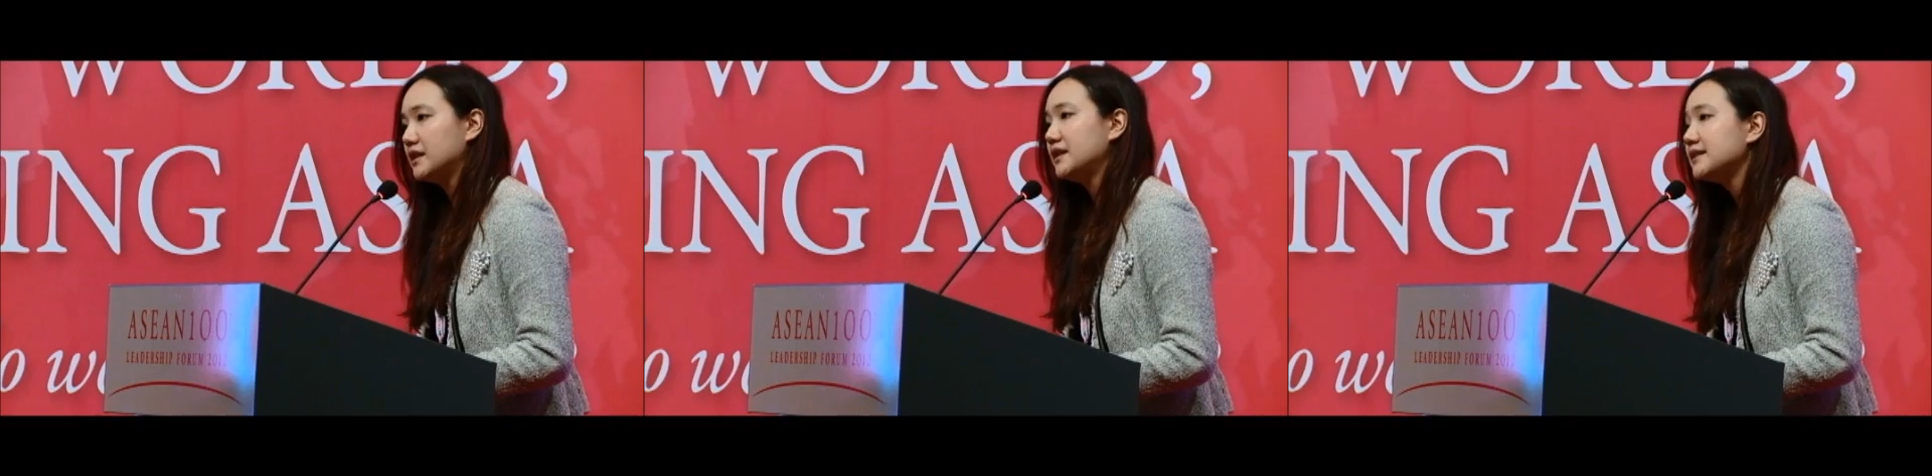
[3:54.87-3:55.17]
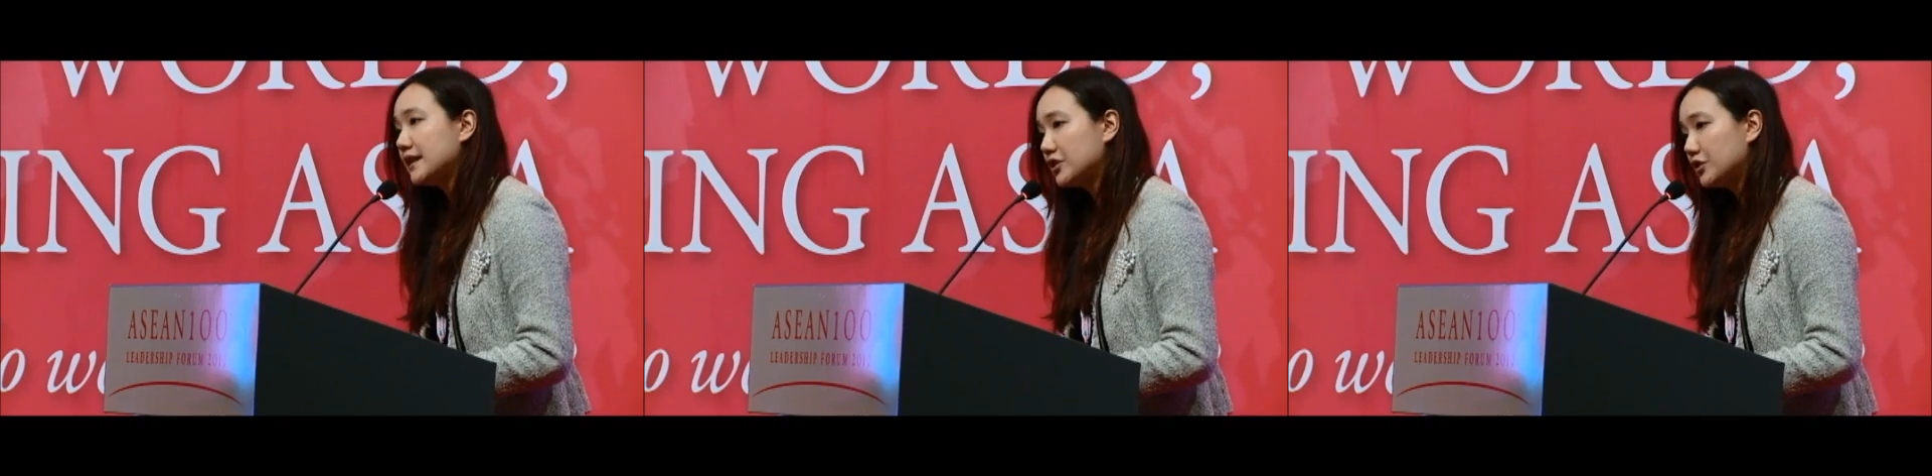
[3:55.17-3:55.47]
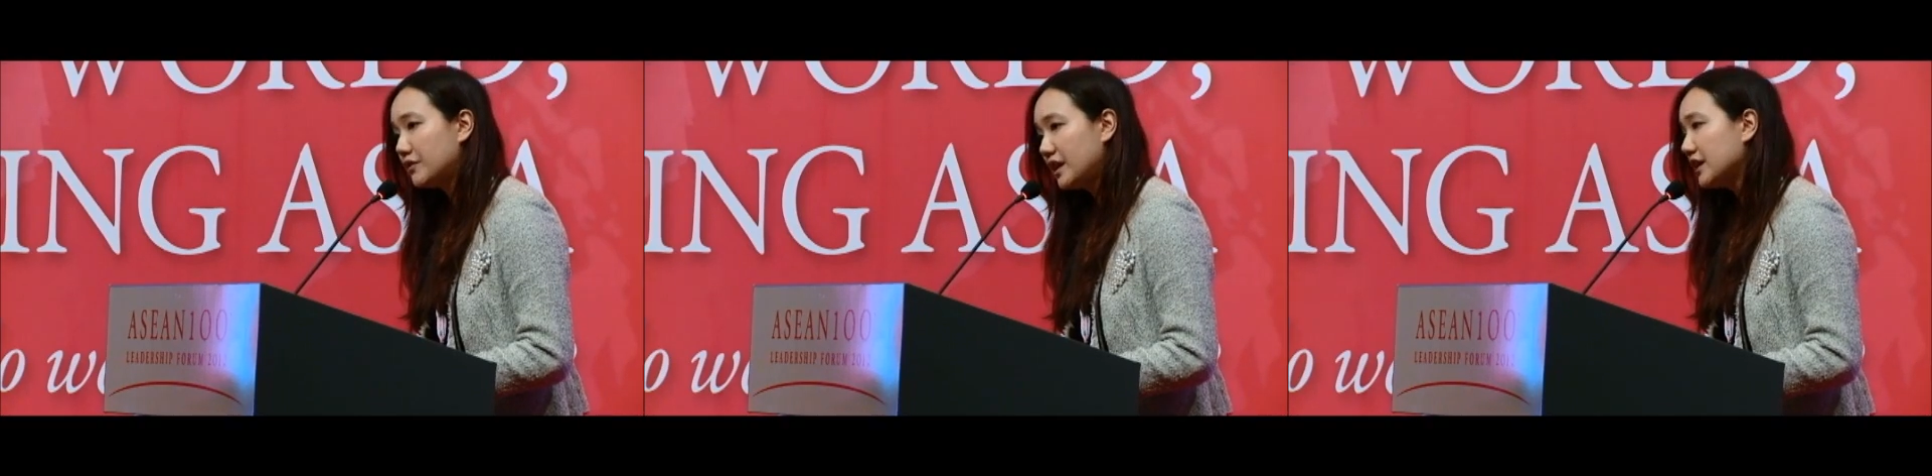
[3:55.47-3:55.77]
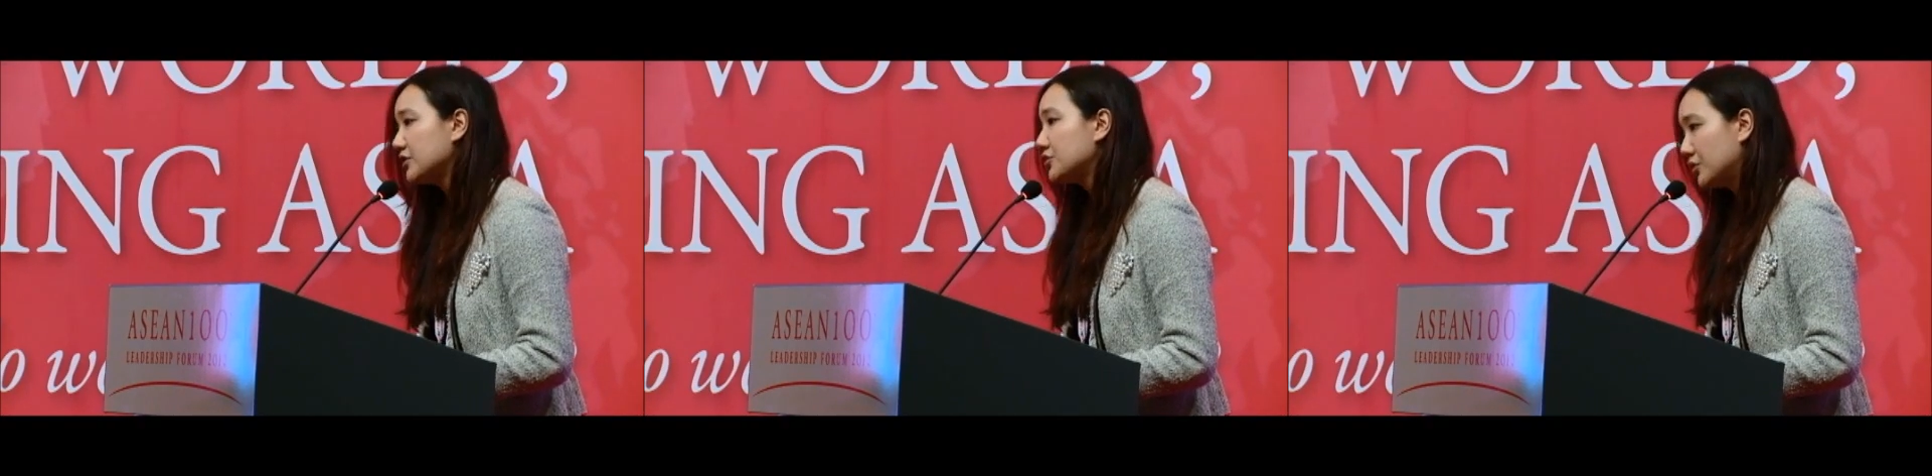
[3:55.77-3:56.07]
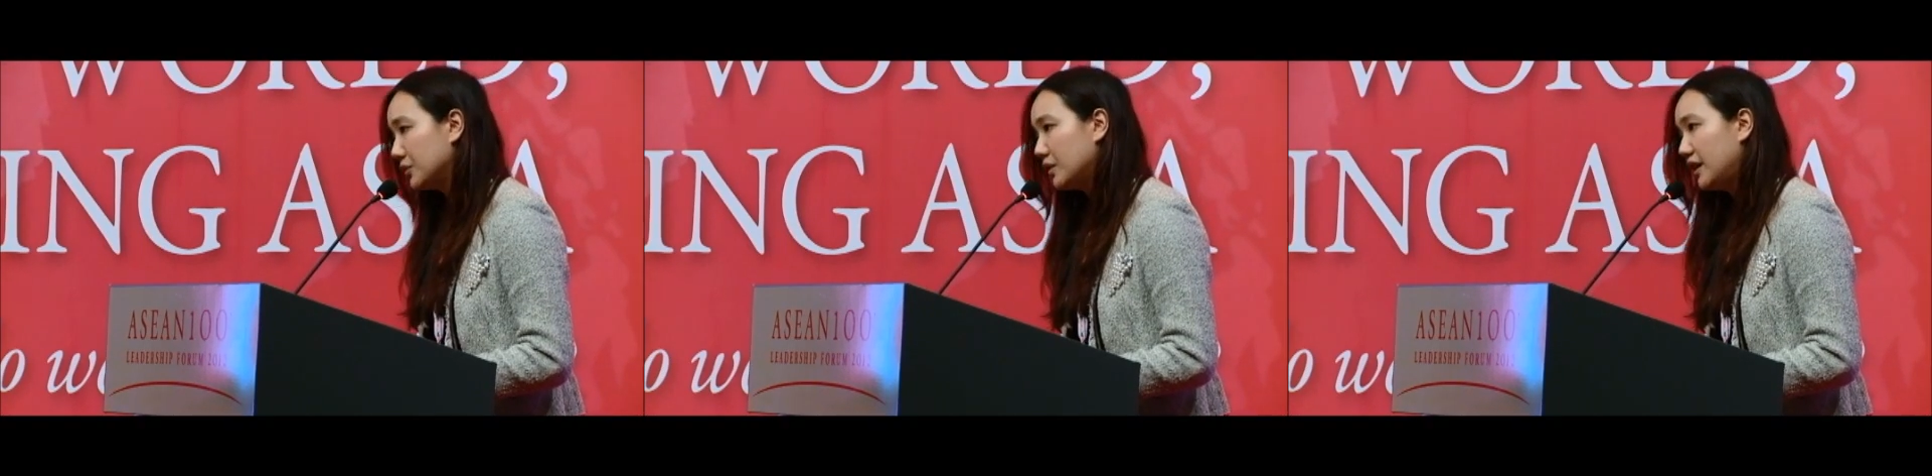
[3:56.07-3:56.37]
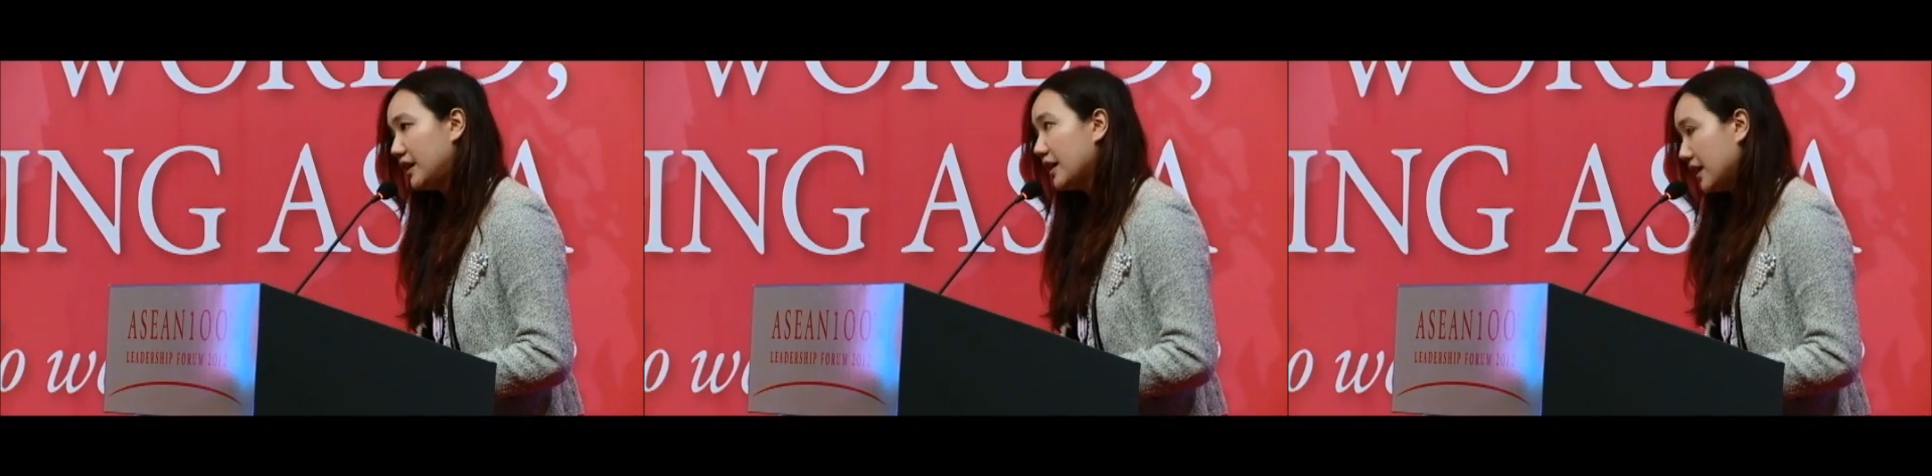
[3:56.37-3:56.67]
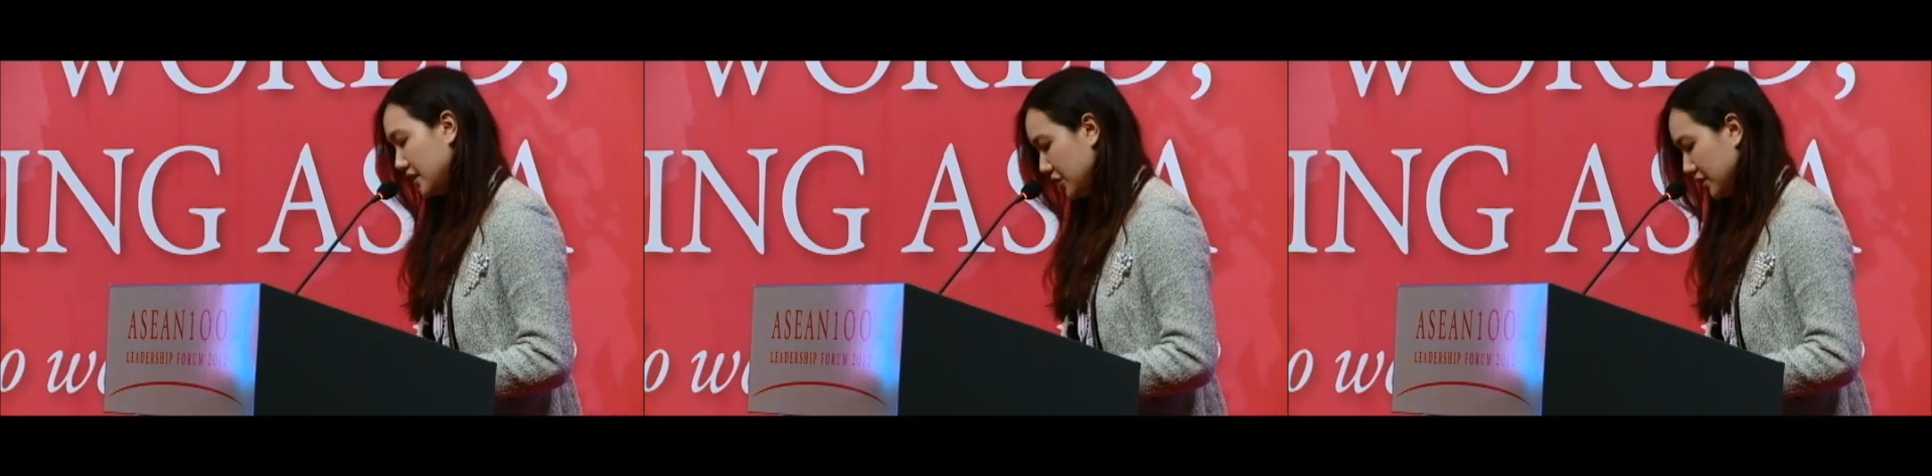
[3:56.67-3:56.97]
this century is truly
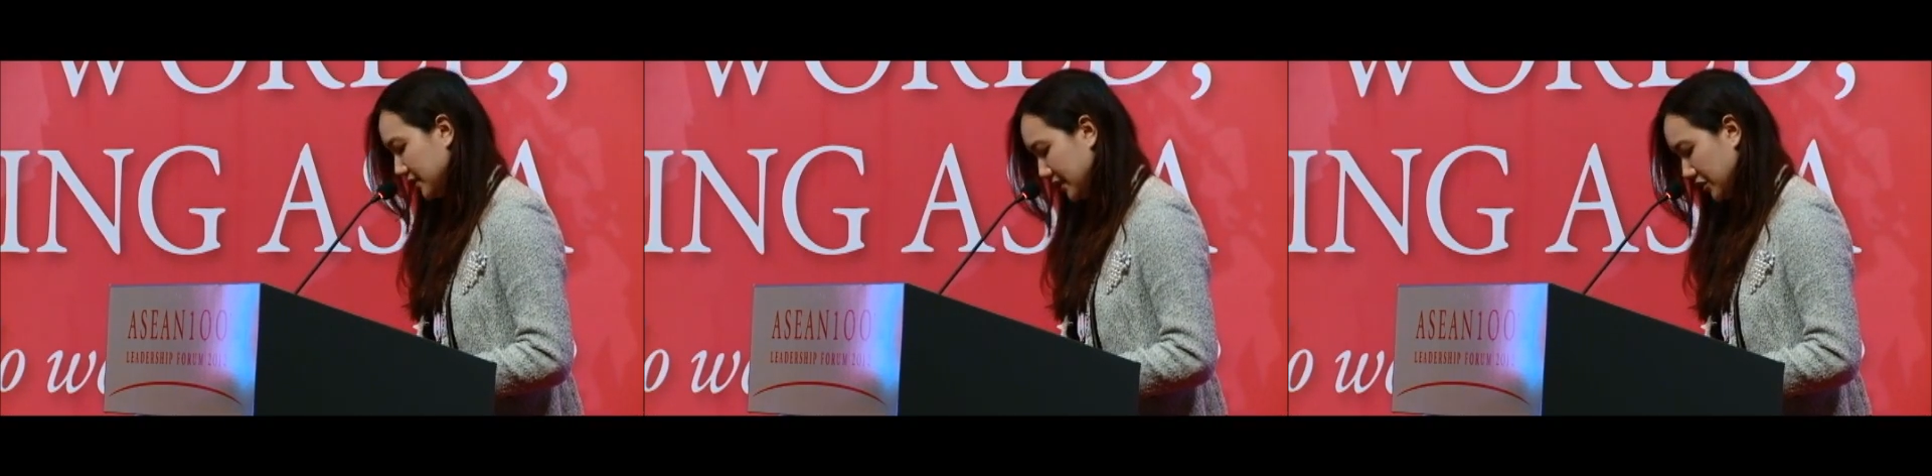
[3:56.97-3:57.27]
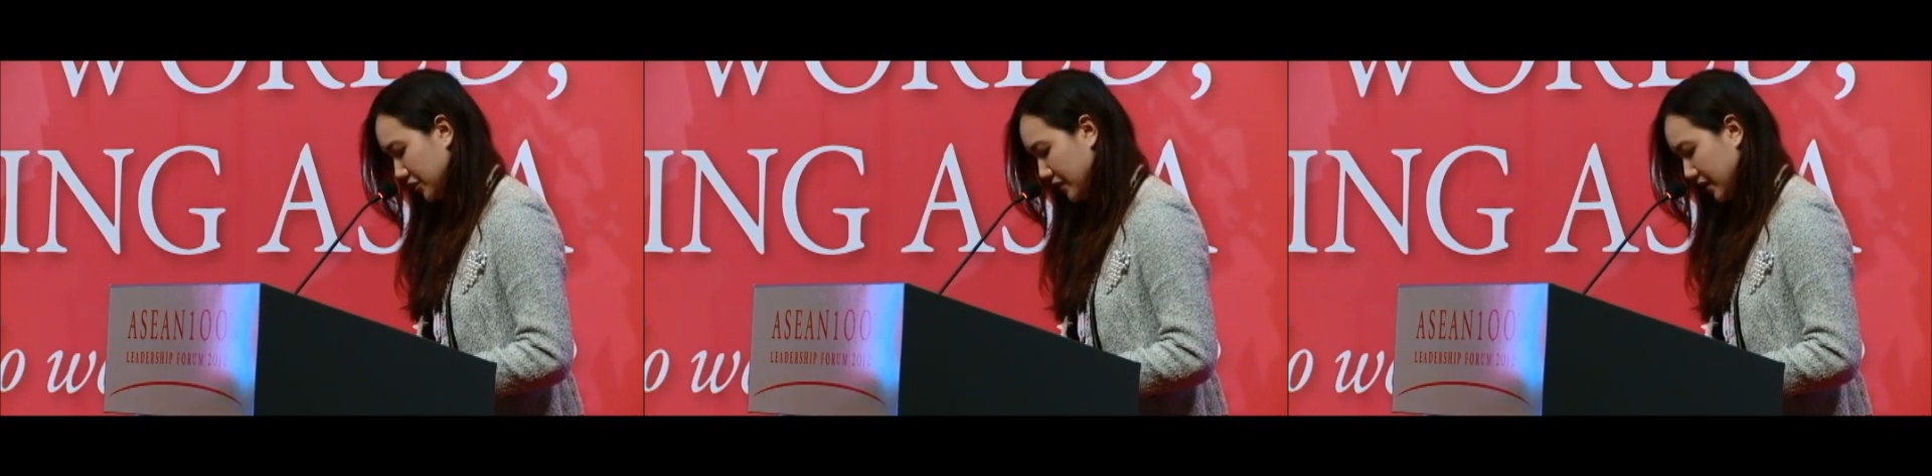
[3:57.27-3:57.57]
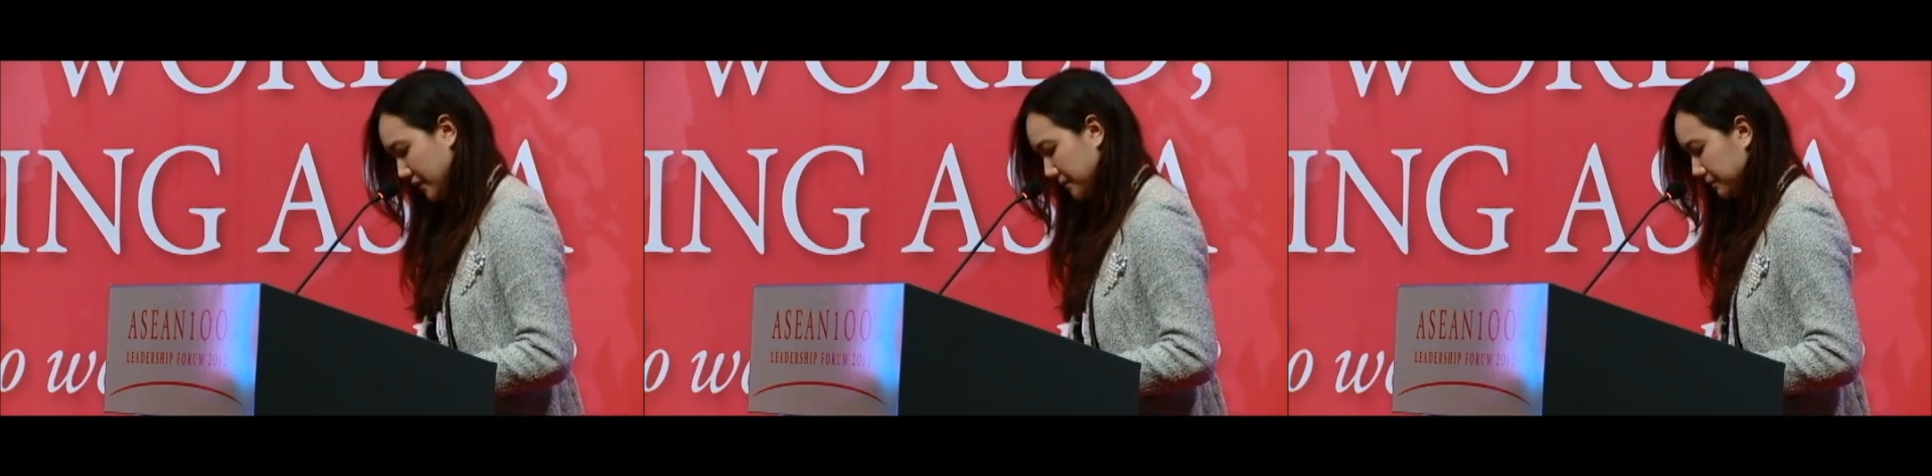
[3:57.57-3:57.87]
an Asian century.